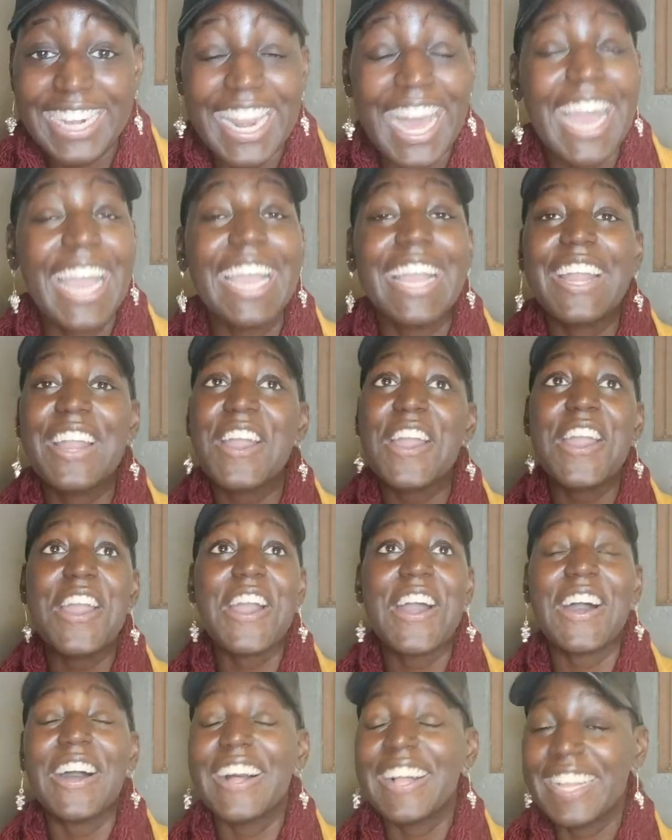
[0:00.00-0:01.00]
Like,
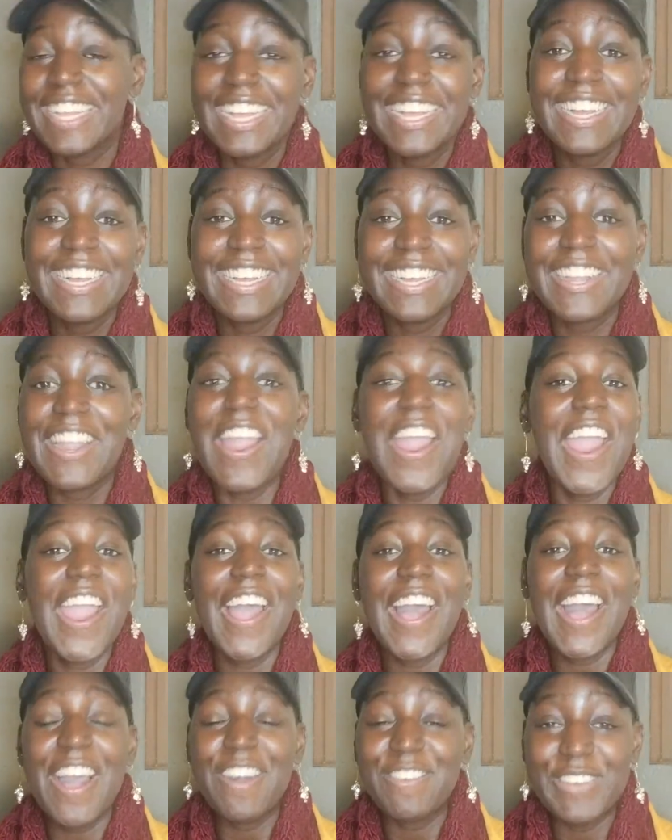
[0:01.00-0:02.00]
girl,
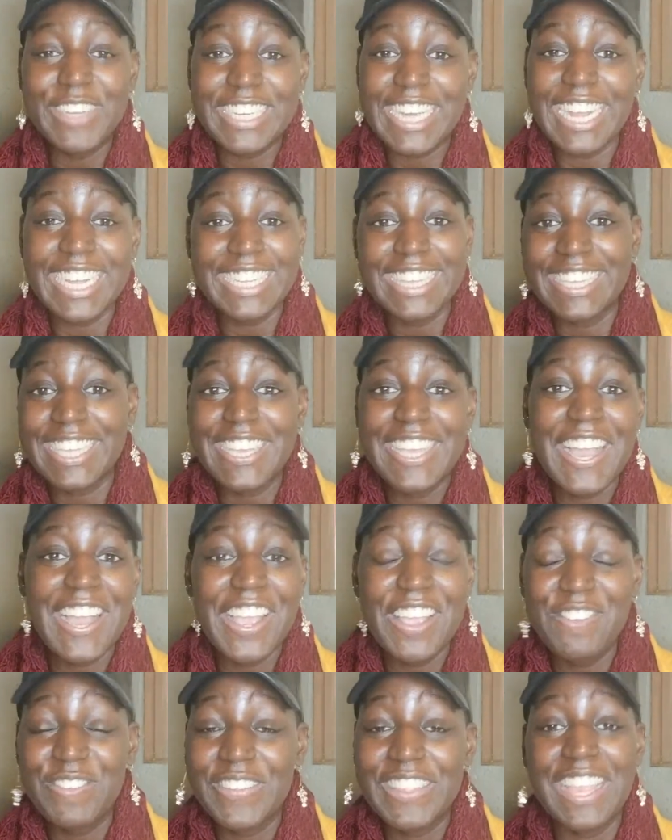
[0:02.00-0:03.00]
I wish I could tell y'all
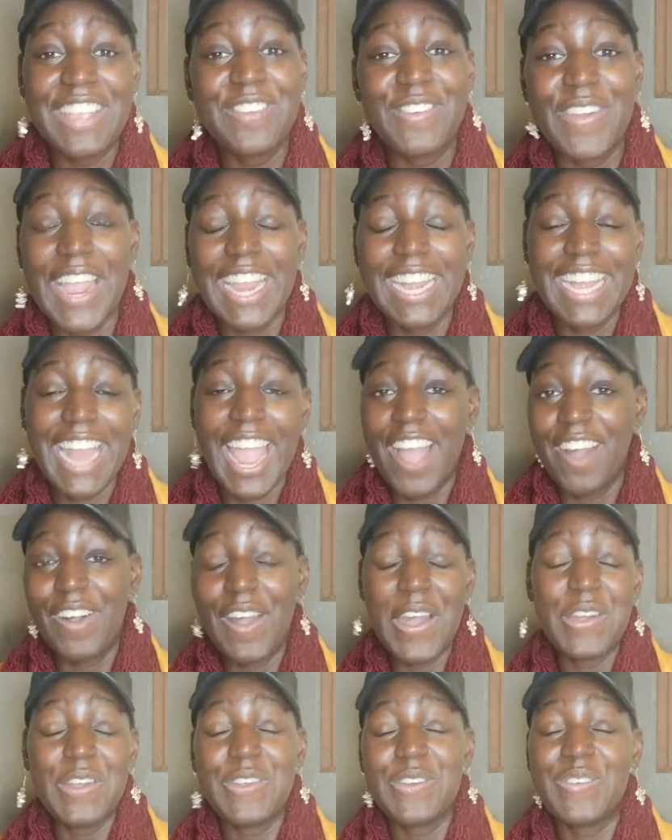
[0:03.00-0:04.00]
everything right now.
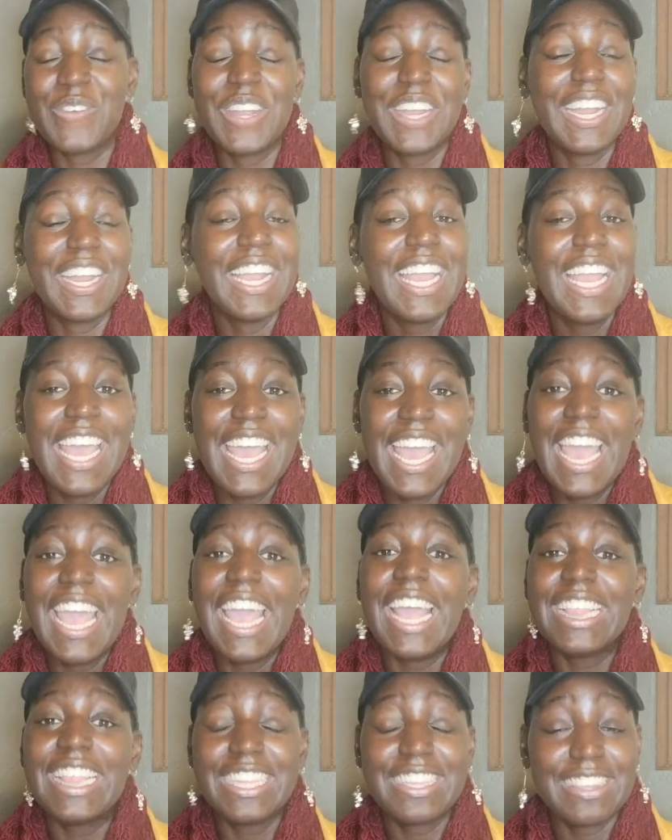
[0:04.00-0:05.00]
However,
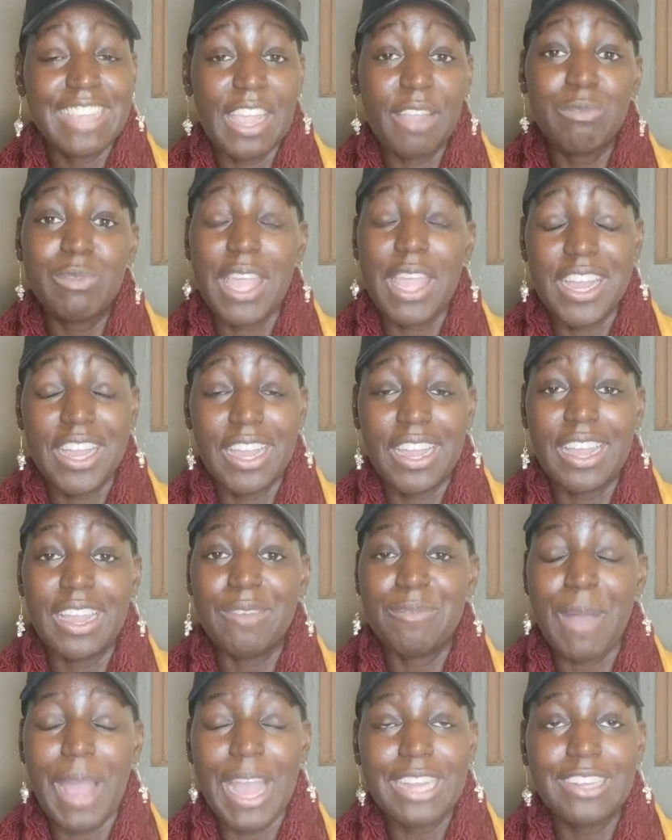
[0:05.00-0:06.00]
at the same
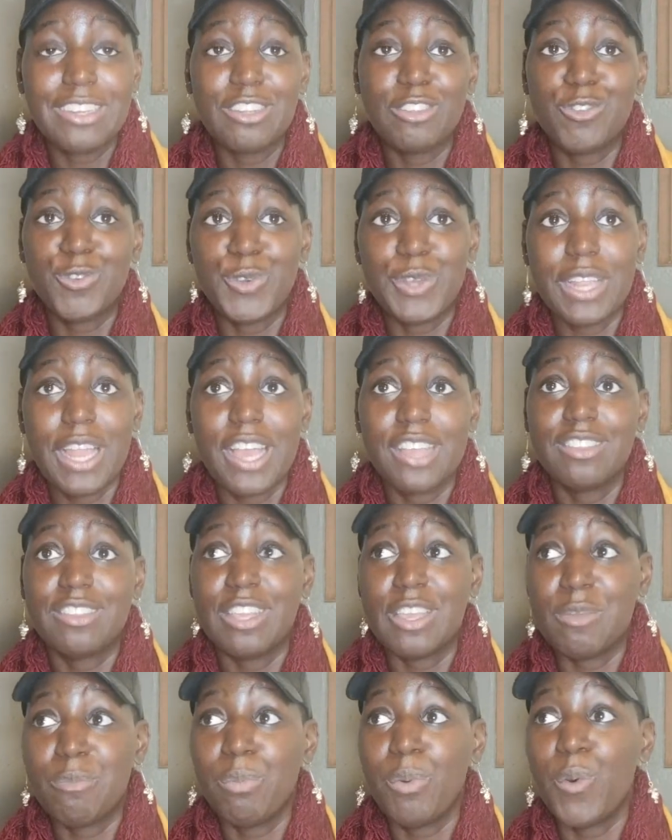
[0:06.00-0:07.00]
time, I just realized
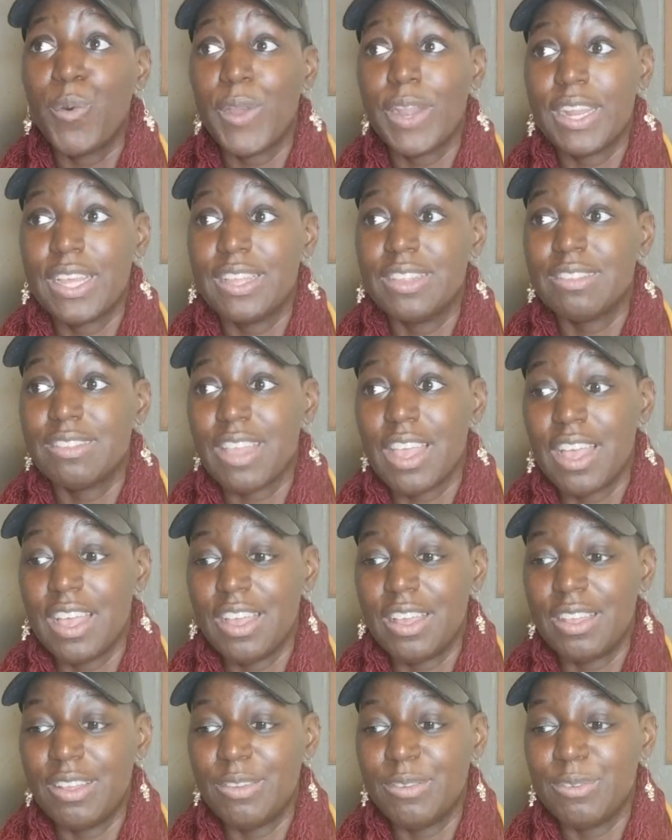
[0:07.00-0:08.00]
the importance
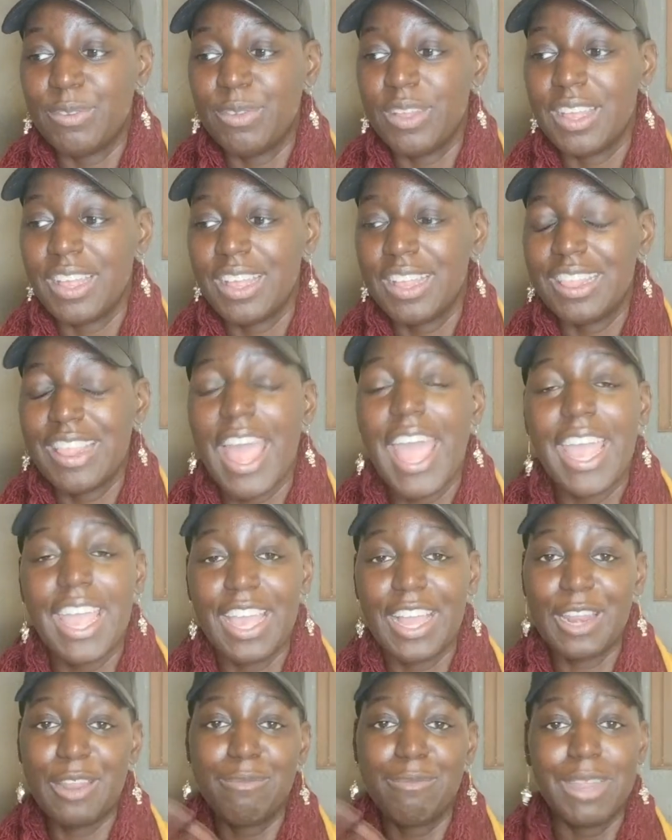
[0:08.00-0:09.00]
of that
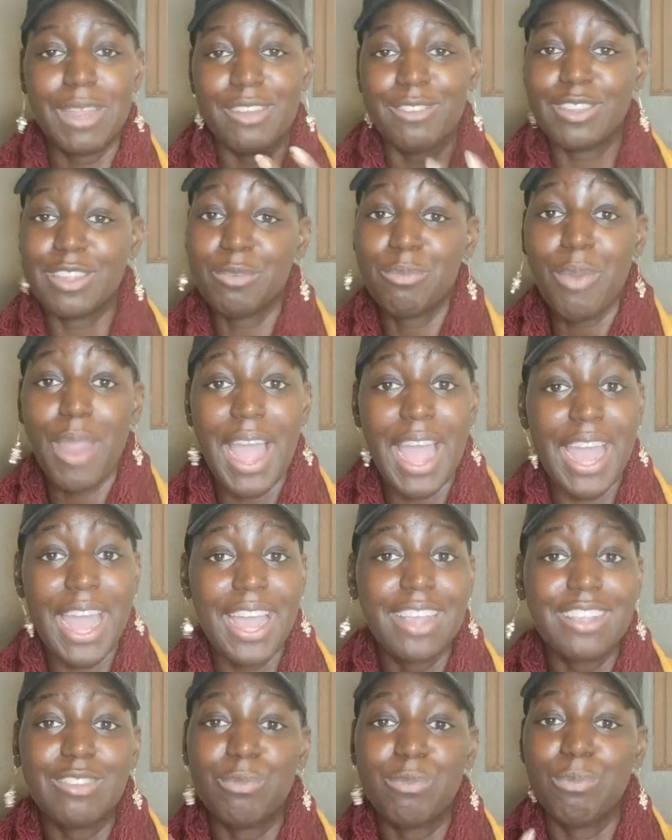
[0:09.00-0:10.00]
element of
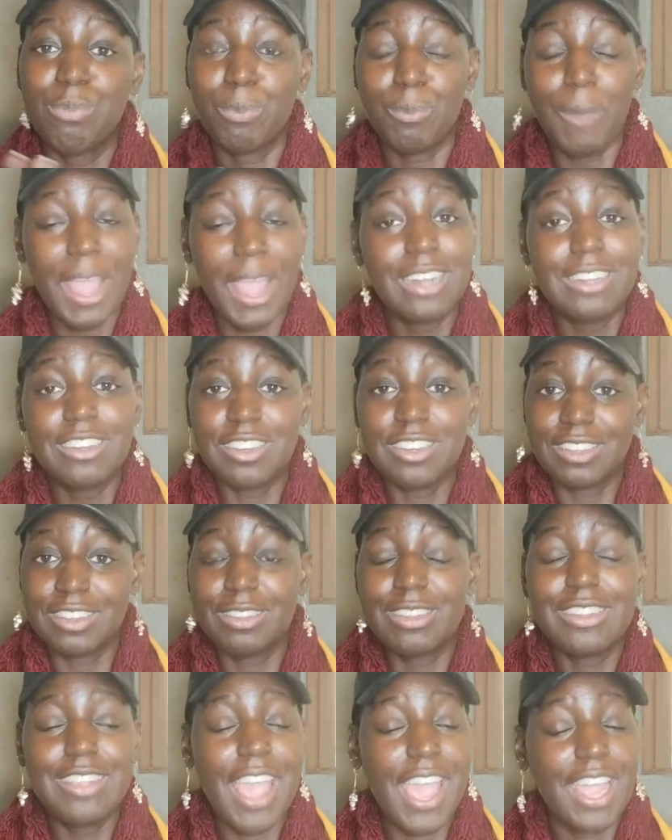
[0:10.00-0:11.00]
surprise and just
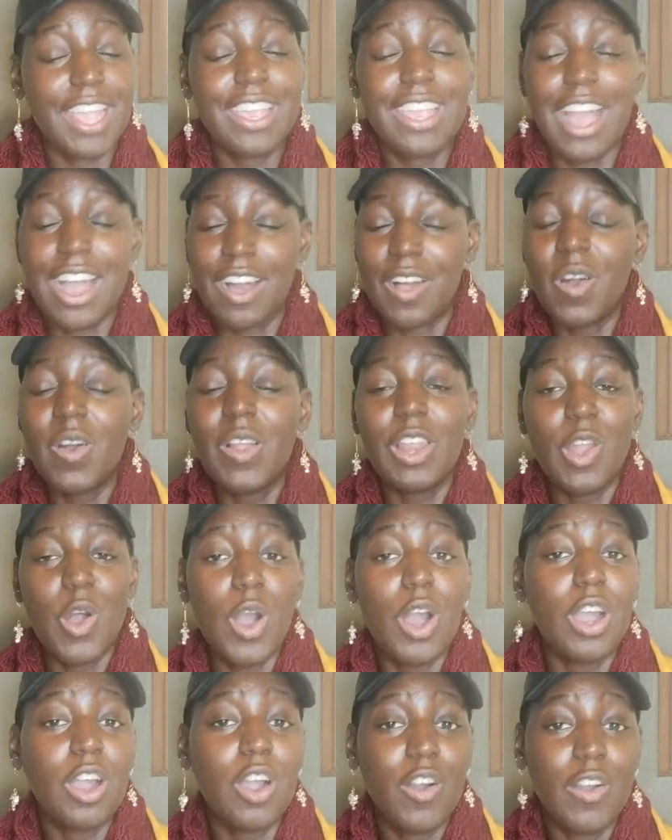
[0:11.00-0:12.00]
taking y'all
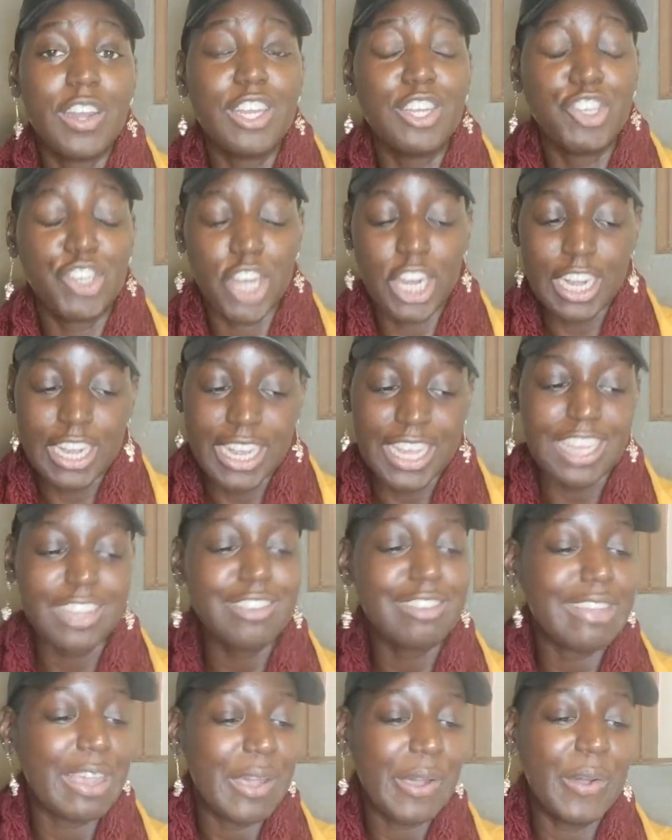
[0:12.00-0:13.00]
along on the journey.
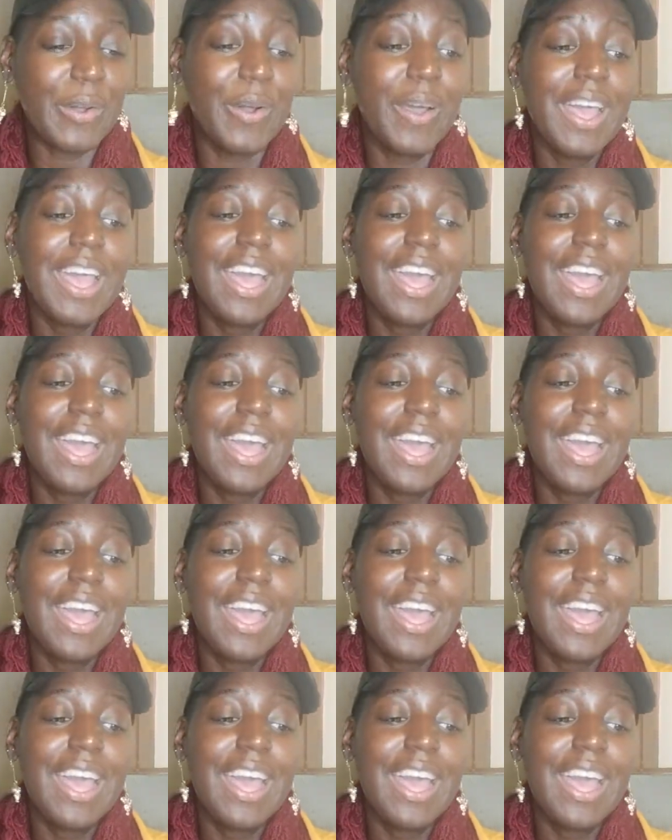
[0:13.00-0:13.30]
So